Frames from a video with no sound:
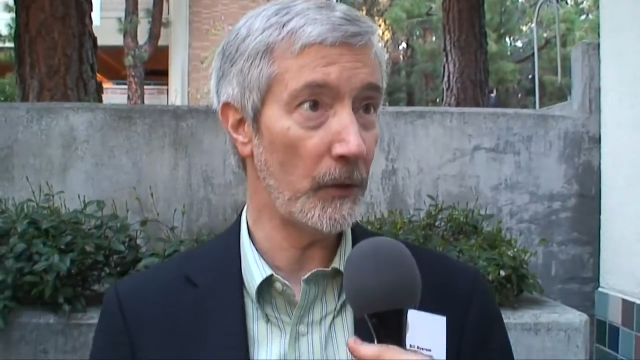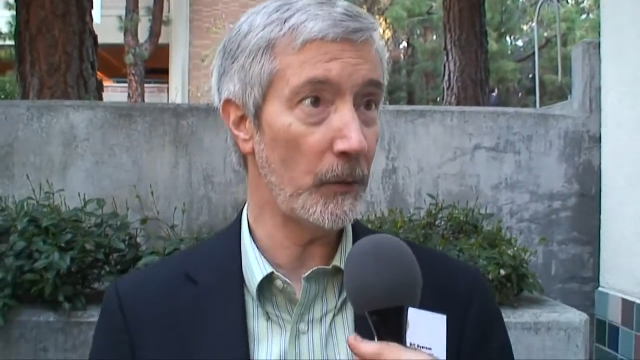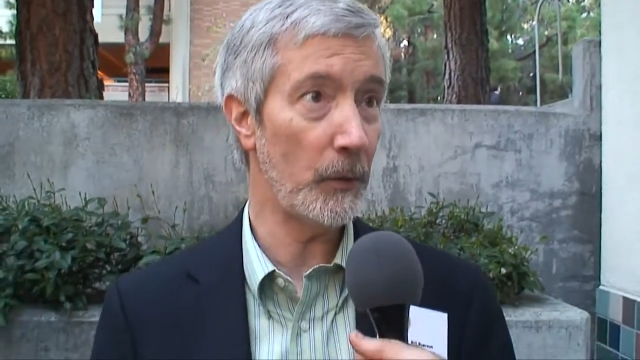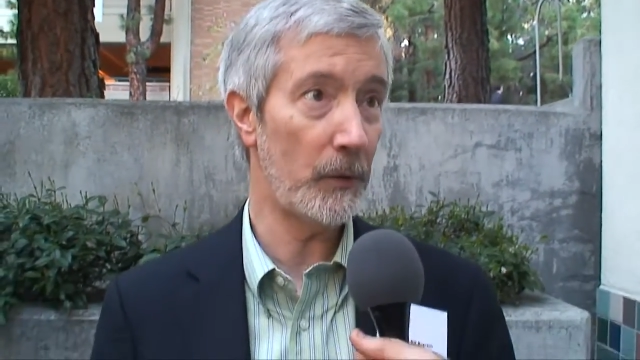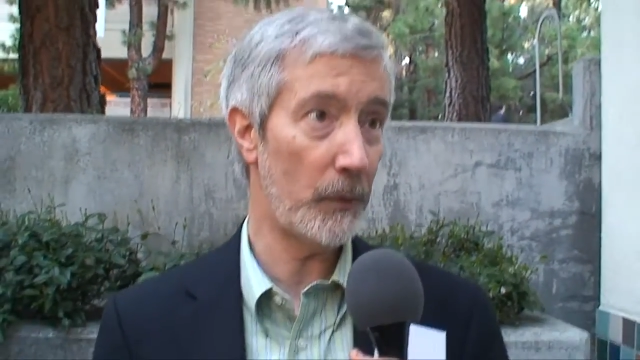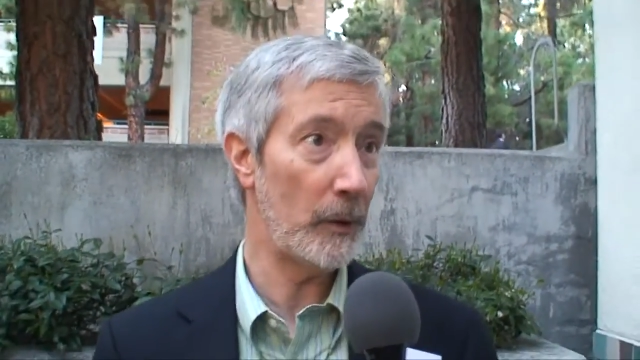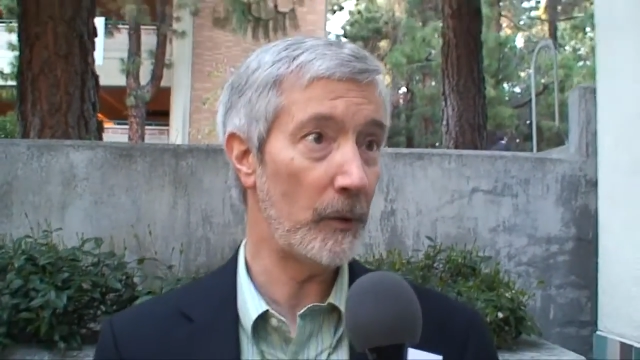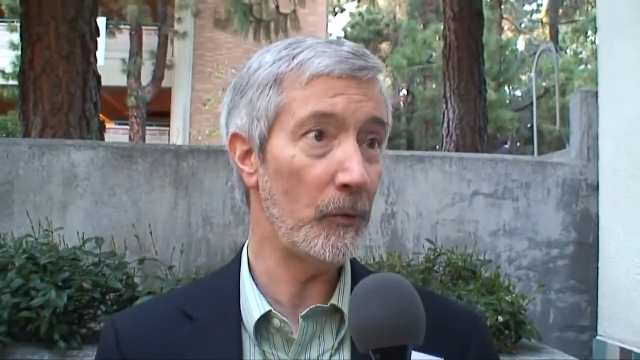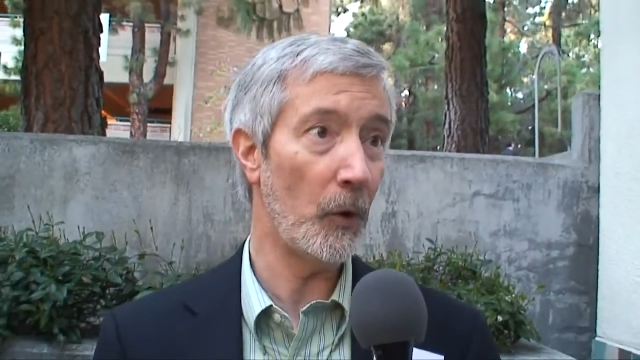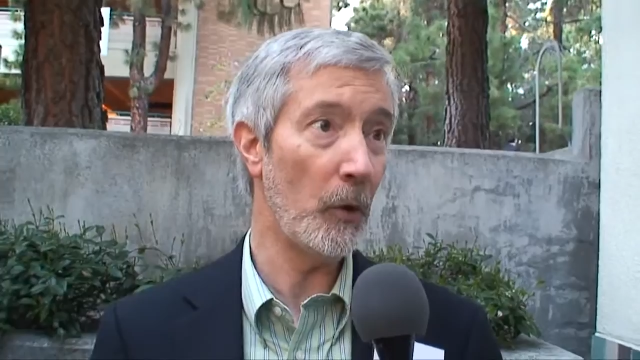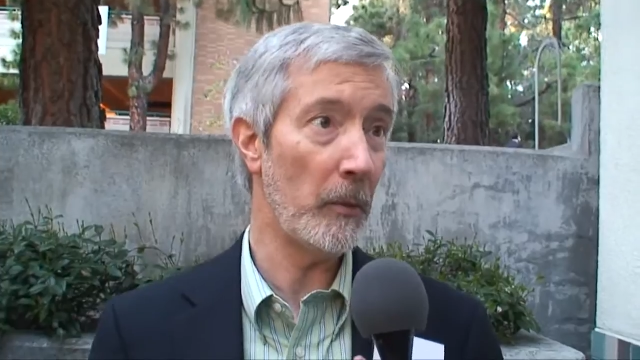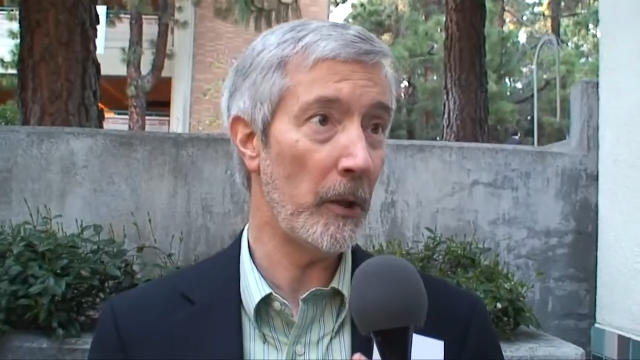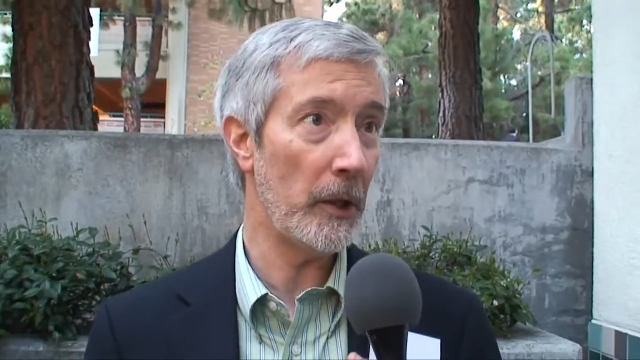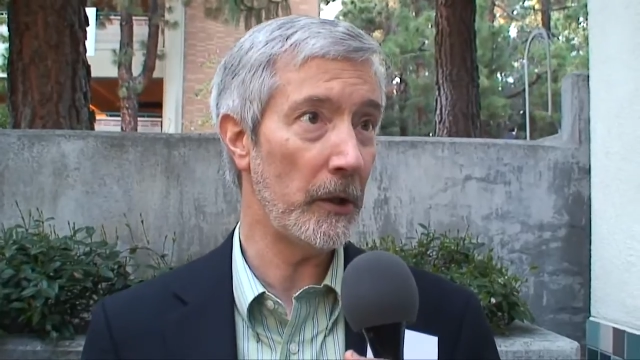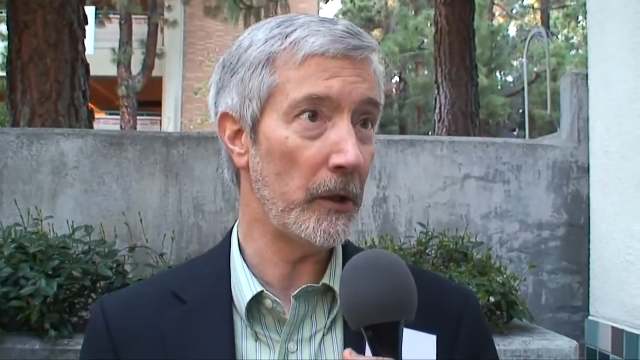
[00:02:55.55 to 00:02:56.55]
which we role
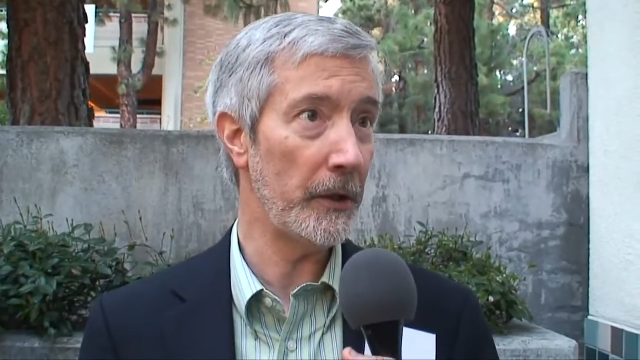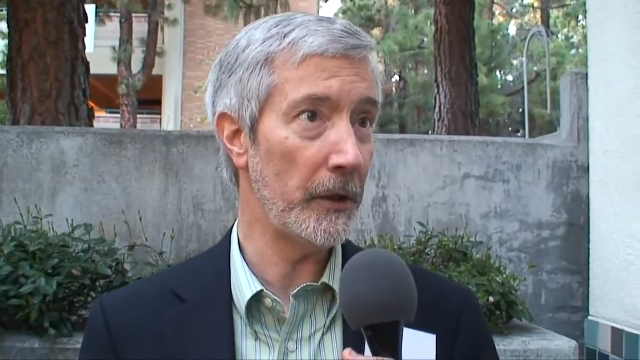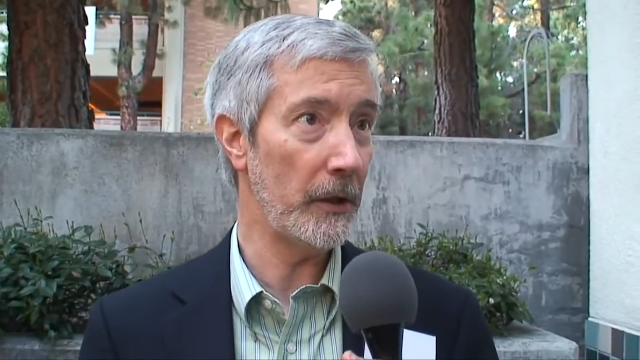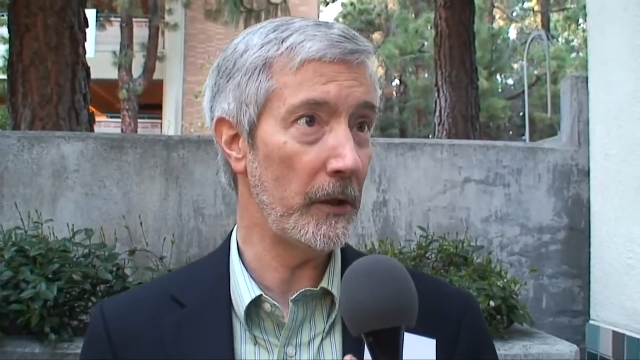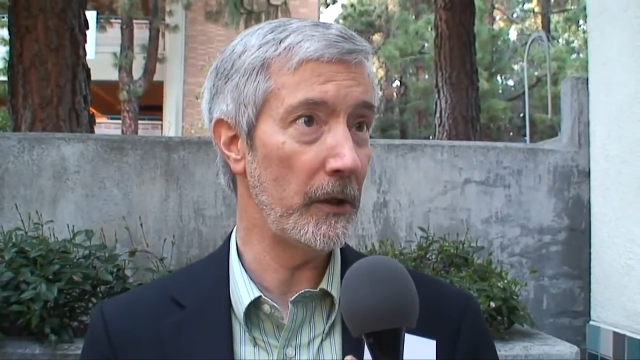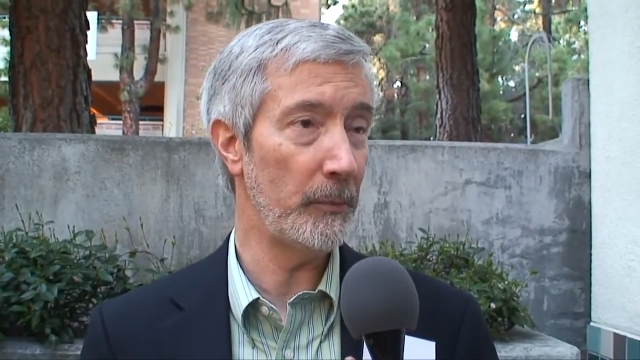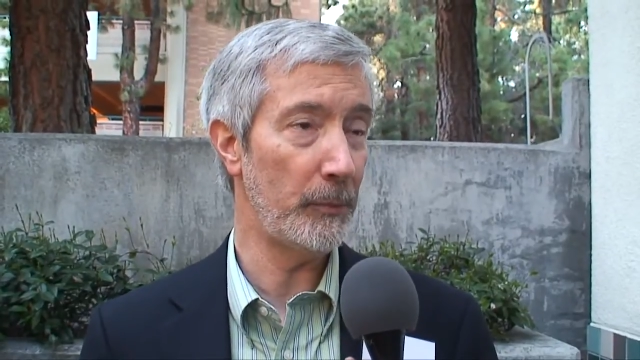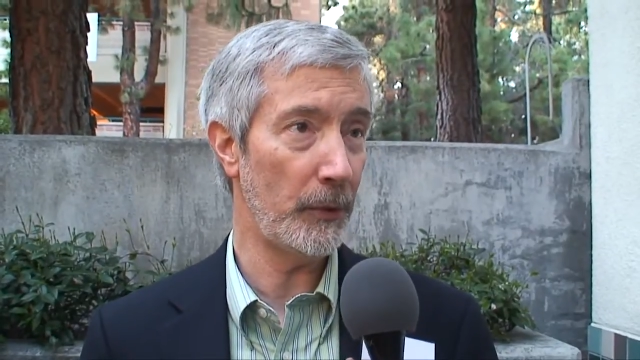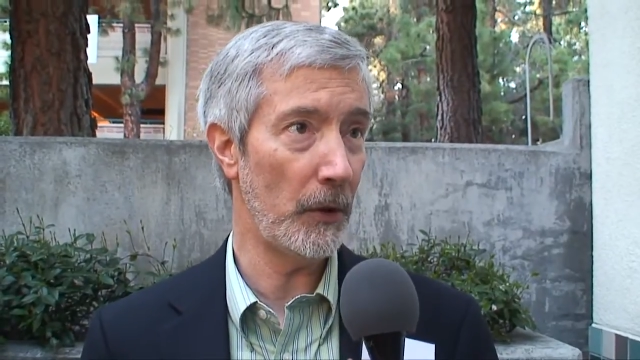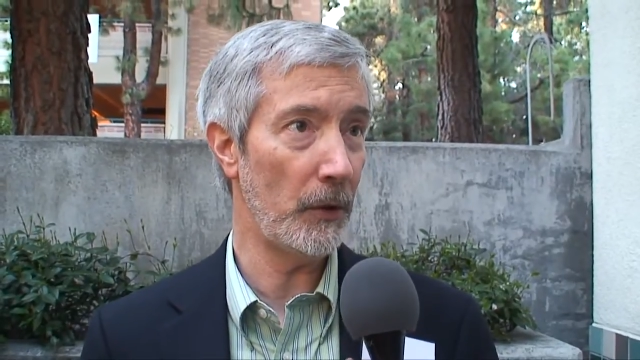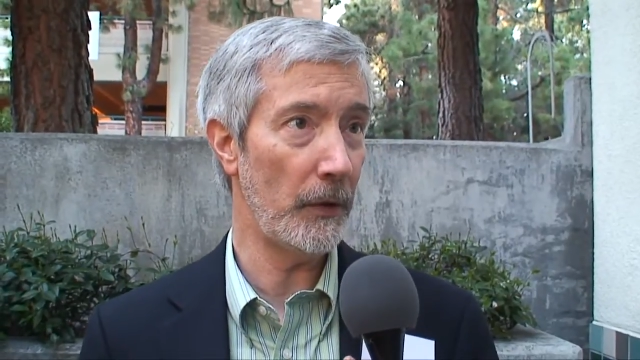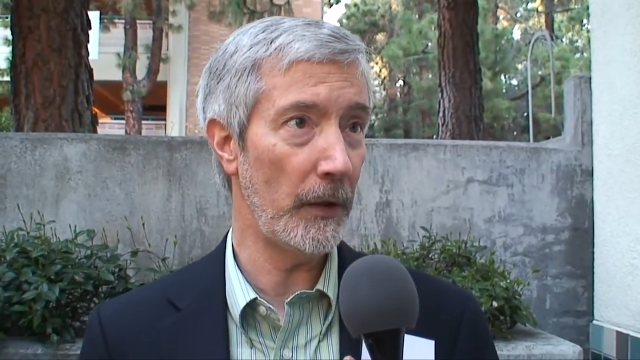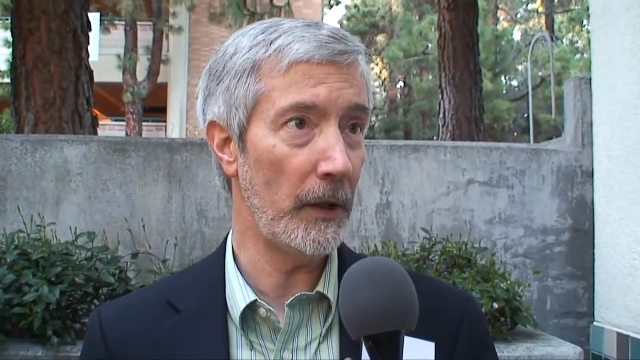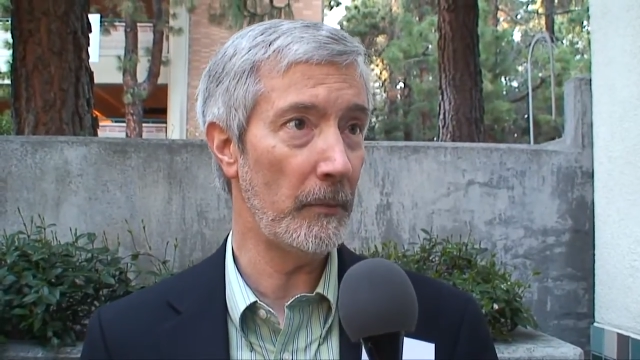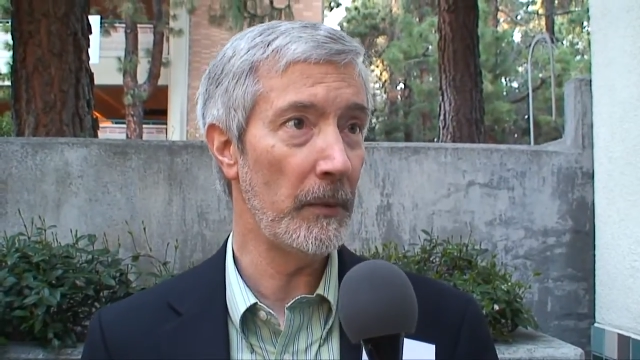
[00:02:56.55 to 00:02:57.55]
modeled in the
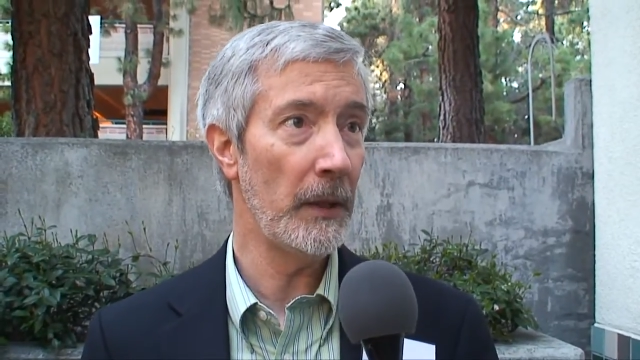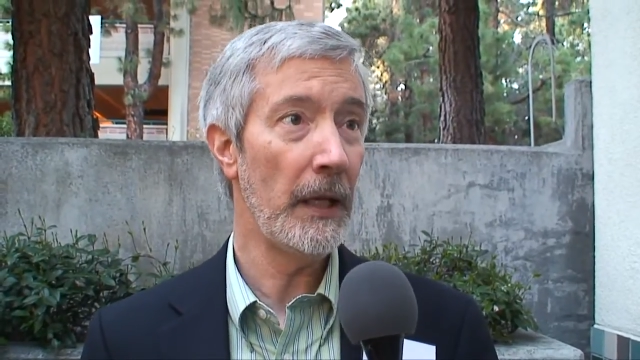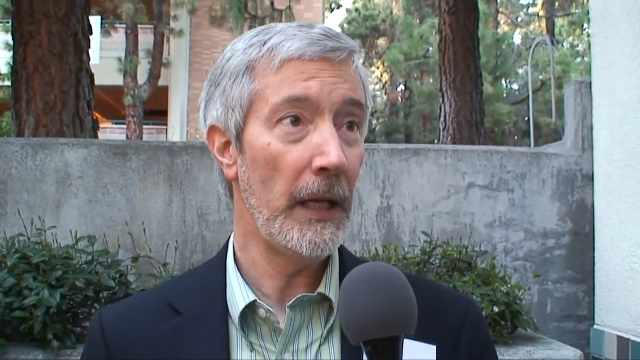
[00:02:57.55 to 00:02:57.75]
program,